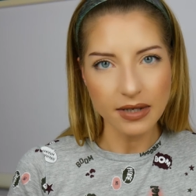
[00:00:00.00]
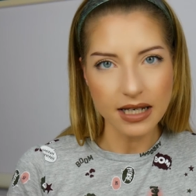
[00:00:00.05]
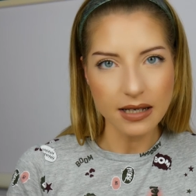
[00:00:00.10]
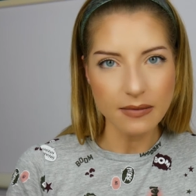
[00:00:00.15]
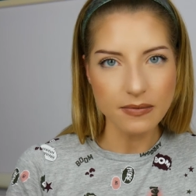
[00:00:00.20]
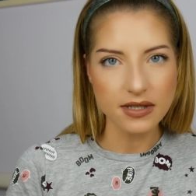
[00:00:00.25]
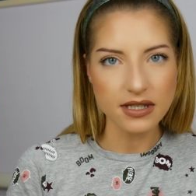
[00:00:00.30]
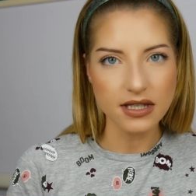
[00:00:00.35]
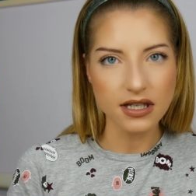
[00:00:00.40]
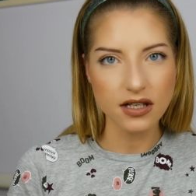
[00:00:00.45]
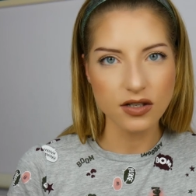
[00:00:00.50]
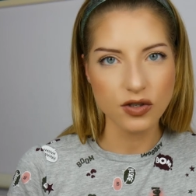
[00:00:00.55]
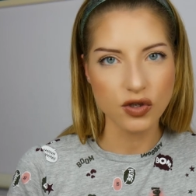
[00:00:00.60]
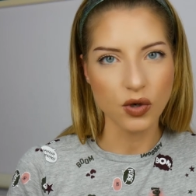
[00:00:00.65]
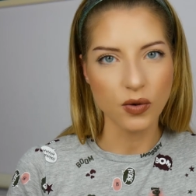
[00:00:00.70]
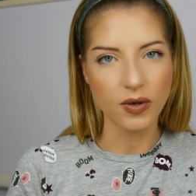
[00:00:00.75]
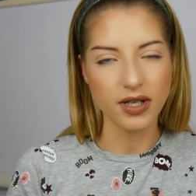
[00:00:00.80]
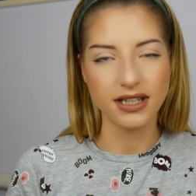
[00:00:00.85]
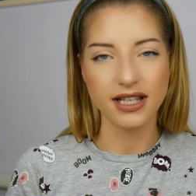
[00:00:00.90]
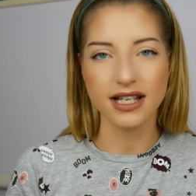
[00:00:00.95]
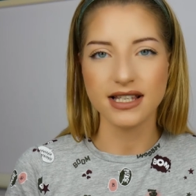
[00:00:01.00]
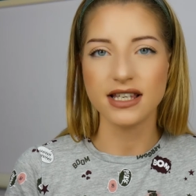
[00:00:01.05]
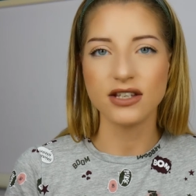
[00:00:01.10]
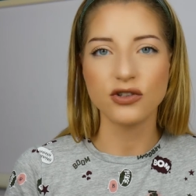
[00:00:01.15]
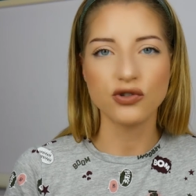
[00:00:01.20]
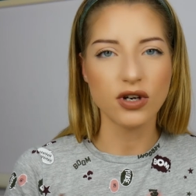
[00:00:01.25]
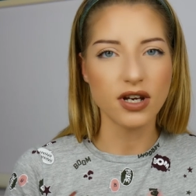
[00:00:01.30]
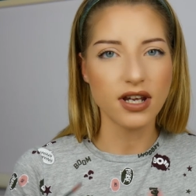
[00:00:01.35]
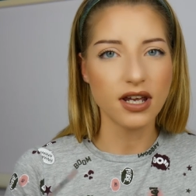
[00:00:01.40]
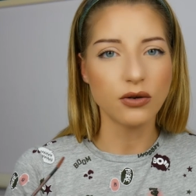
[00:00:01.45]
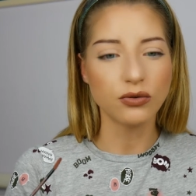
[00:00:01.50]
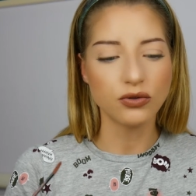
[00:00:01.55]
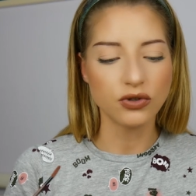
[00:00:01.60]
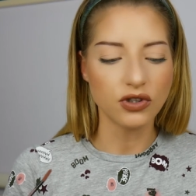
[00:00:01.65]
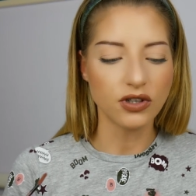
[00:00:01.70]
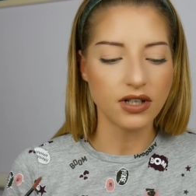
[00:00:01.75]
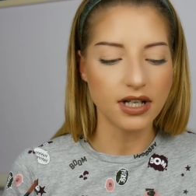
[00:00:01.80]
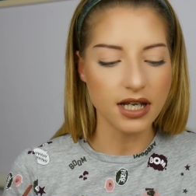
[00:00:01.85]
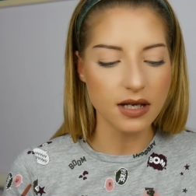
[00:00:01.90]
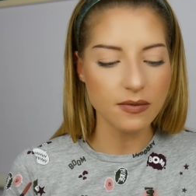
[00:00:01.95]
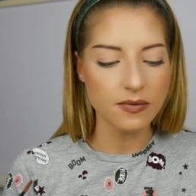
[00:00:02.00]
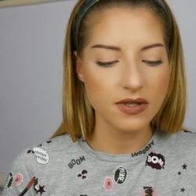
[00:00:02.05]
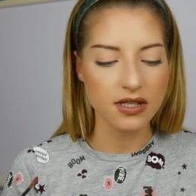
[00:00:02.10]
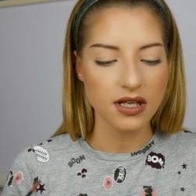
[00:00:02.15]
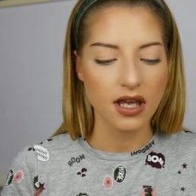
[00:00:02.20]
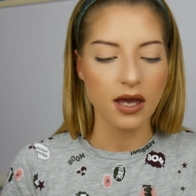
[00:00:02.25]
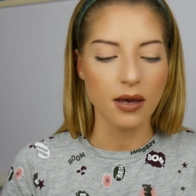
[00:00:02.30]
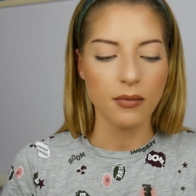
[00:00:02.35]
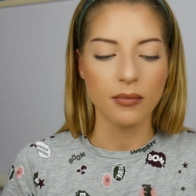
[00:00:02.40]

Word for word: lipstick, so it doesn't dry out your lips,